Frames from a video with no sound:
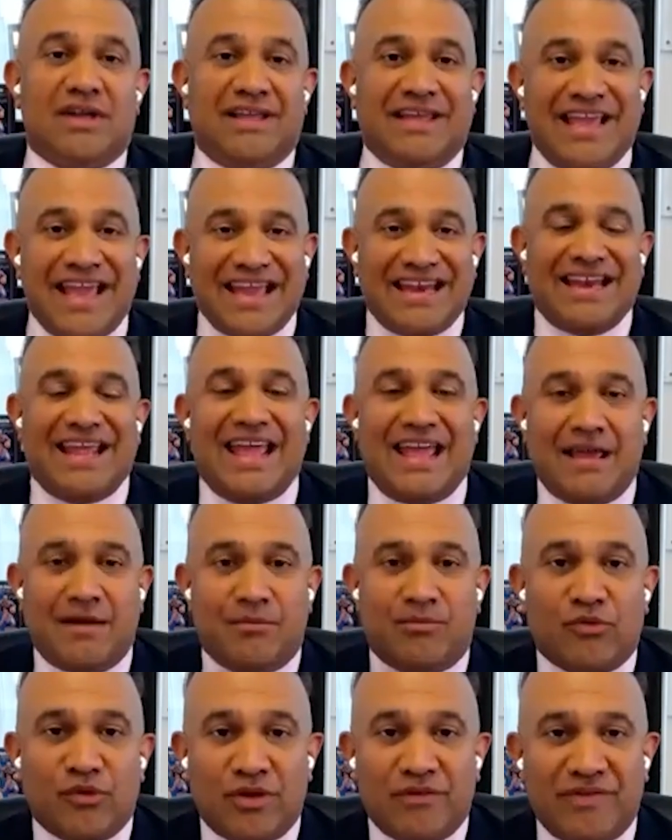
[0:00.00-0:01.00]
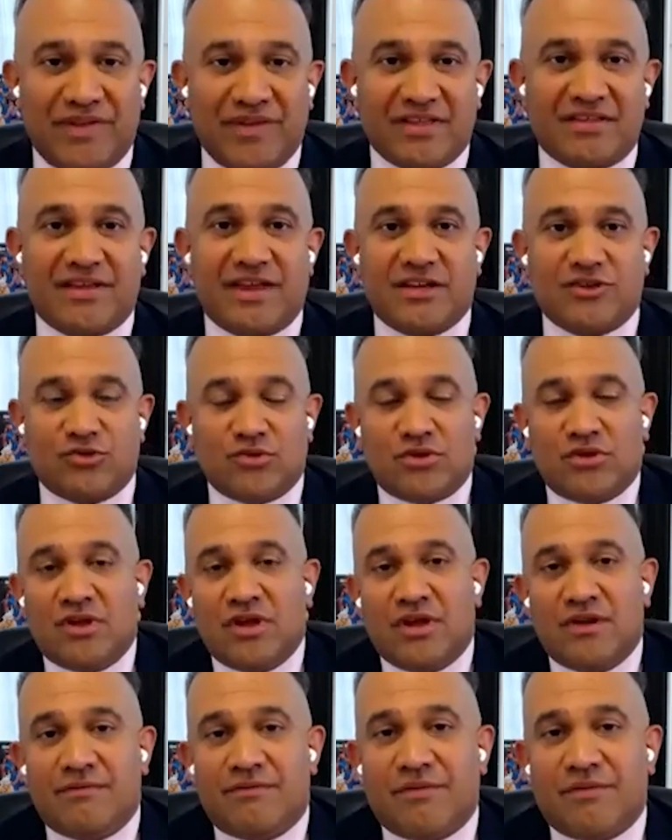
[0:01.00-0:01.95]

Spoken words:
get a briefing schedule